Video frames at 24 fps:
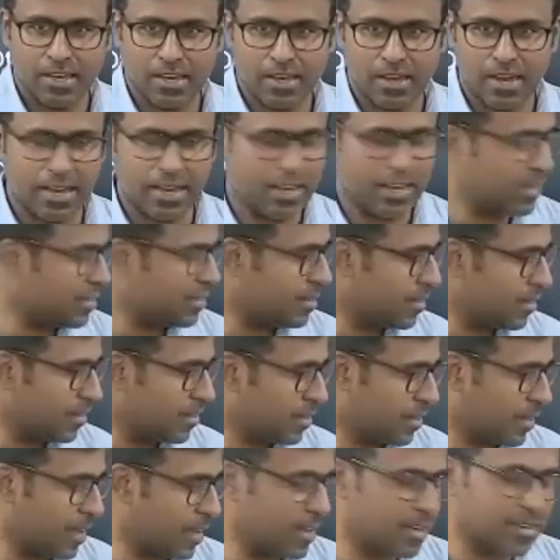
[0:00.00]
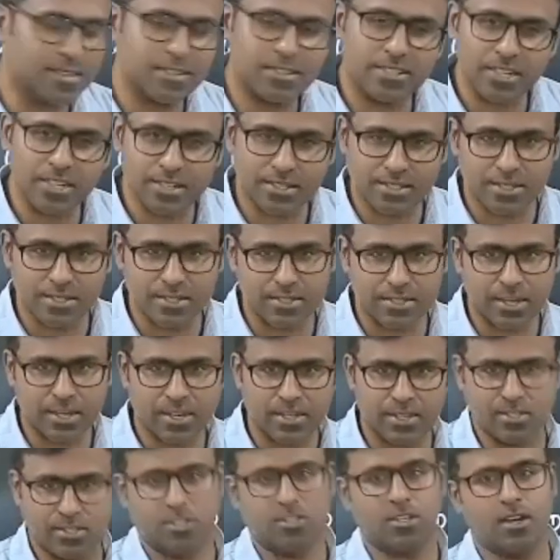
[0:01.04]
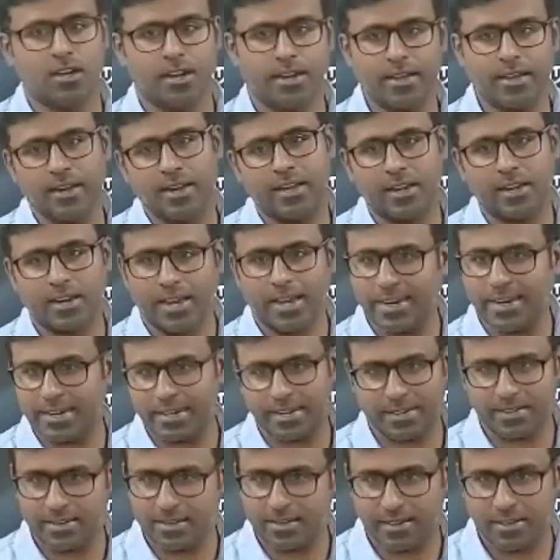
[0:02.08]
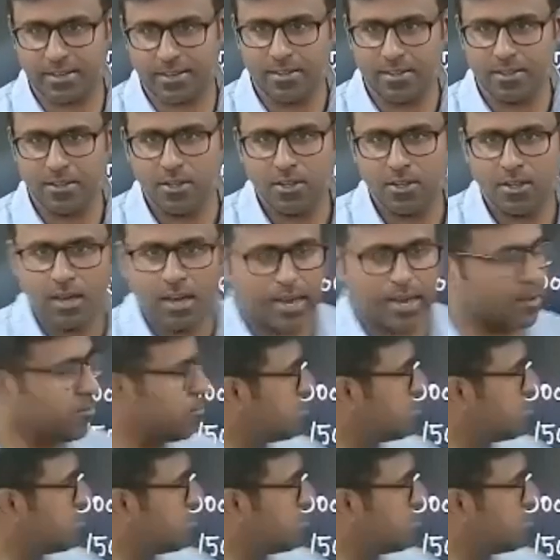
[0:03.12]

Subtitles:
I can just say historically write it. Na? I am